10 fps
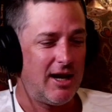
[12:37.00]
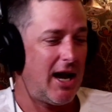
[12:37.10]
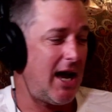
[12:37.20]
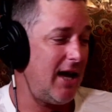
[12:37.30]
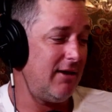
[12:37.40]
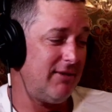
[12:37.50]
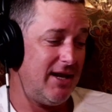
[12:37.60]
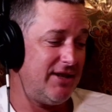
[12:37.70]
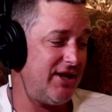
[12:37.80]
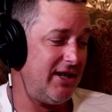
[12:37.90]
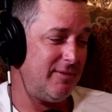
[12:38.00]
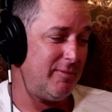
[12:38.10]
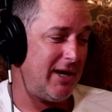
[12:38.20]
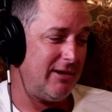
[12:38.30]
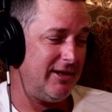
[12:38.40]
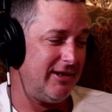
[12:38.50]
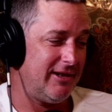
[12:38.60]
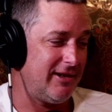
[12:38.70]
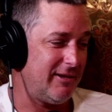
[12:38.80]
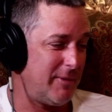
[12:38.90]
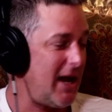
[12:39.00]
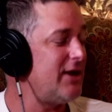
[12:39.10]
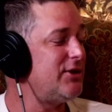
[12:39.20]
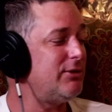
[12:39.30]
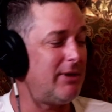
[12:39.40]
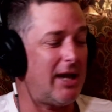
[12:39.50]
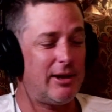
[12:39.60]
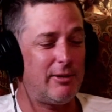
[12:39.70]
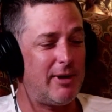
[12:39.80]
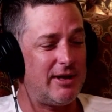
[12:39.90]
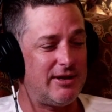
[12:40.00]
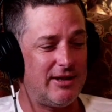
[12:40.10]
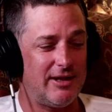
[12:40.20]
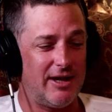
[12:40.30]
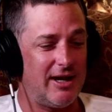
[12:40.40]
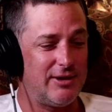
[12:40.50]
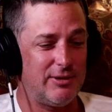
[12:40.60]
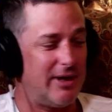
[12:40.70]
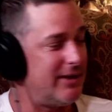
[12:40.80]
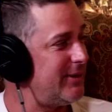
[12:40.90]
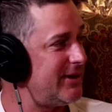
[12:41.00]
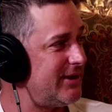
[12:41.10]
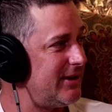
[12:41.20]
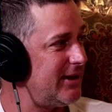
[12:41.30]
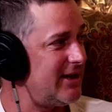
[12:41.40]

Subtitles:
I don't like Jaylen Brown either, but I do like the rest of their guys.